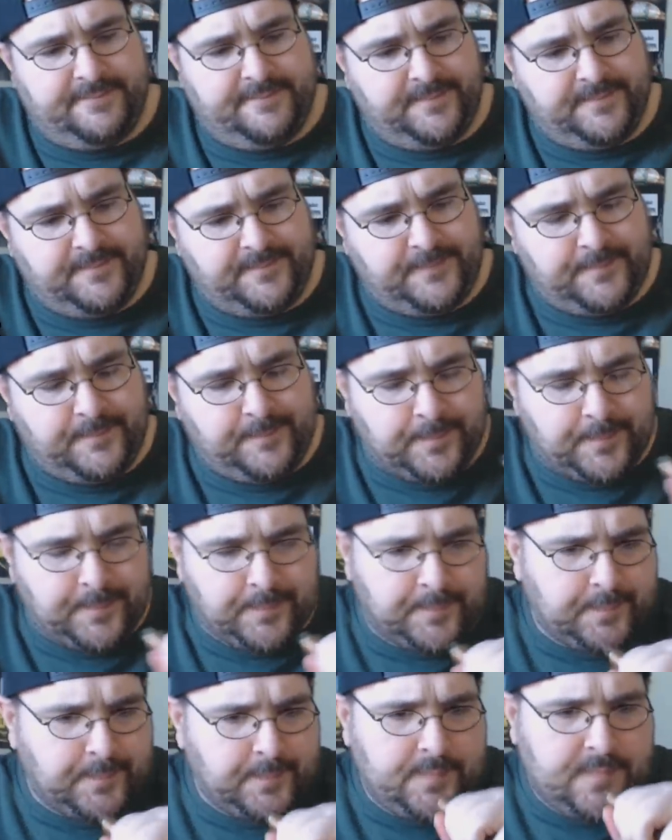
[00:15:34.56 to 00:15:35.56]

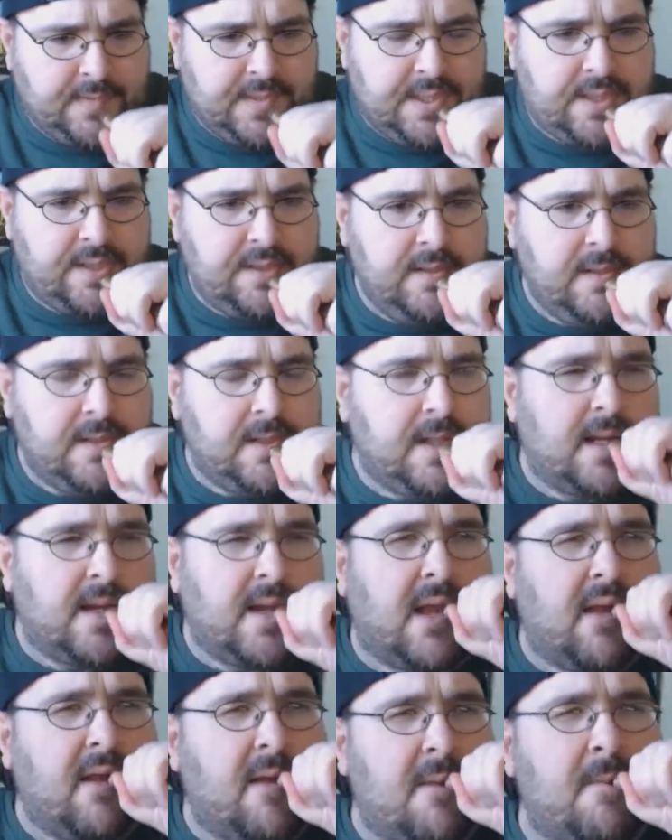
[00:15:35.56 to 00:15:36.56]

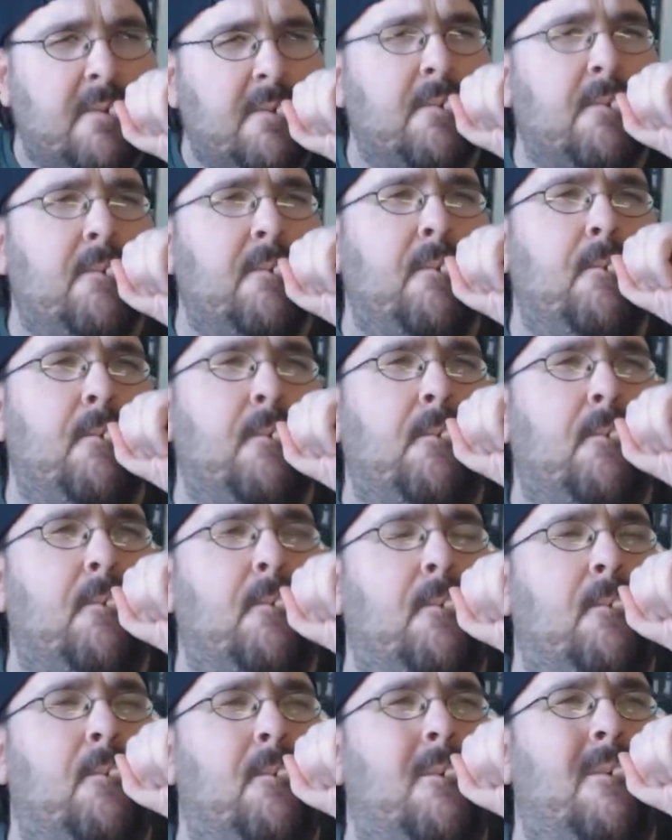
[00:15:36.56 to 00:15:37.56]

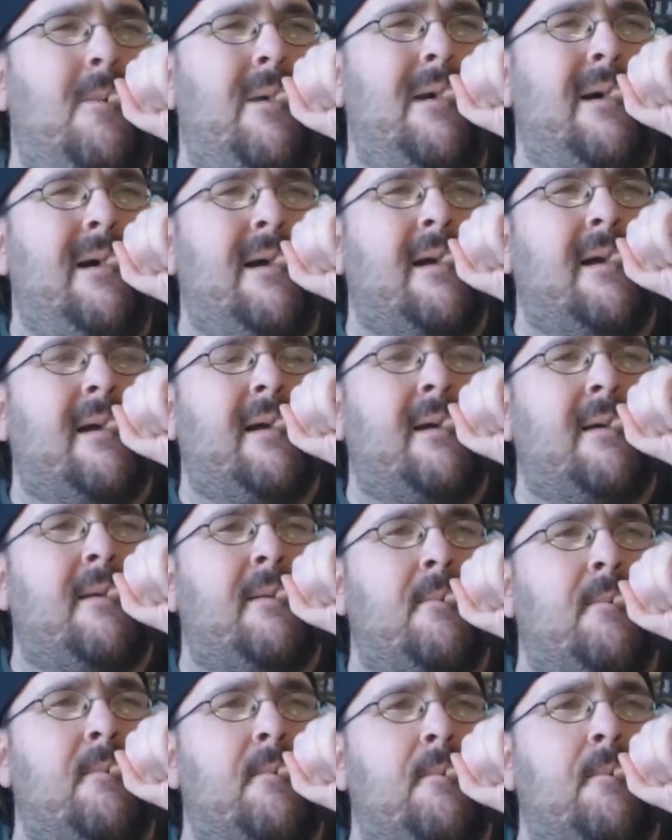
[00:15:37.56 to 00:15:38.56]

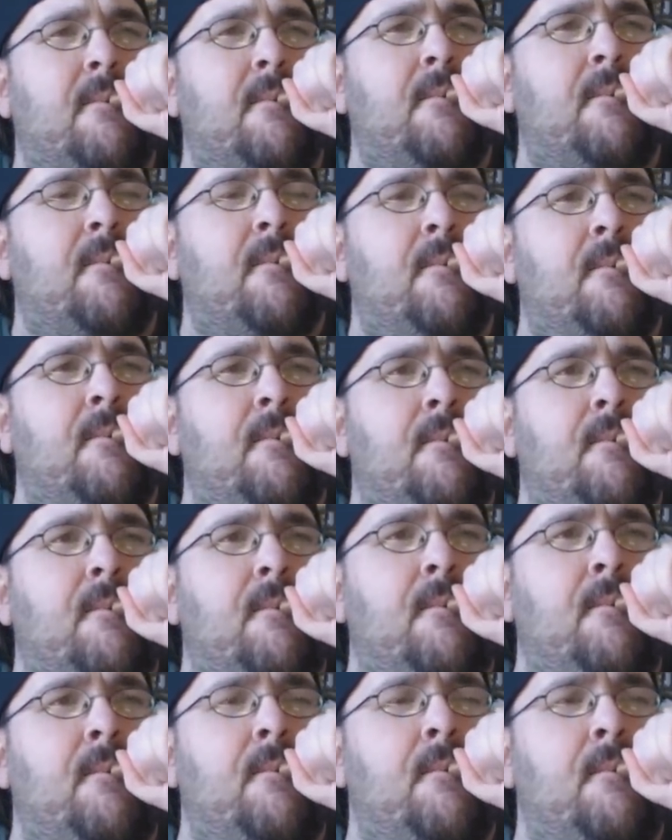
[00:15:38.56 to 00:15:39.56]

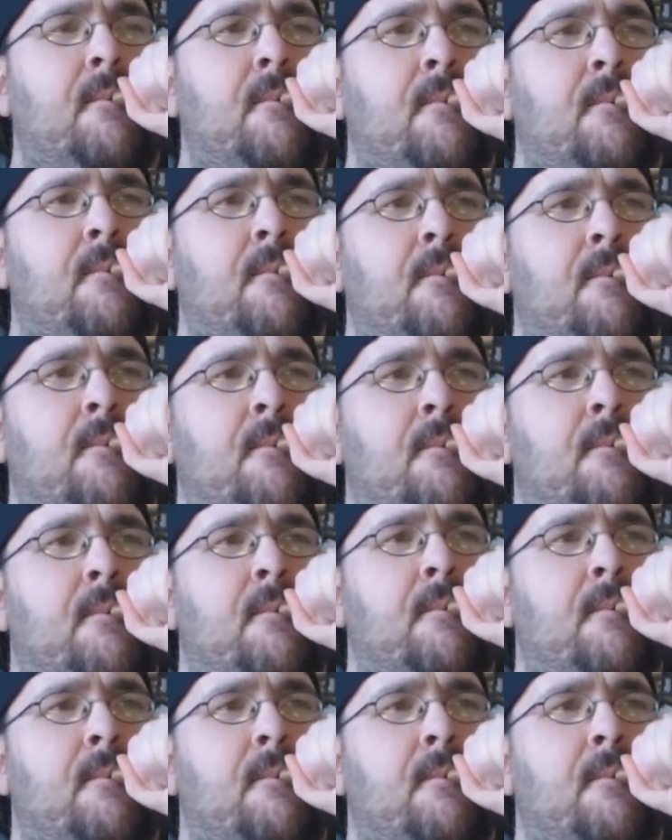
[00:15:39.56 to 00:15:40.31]
Nobody speaks.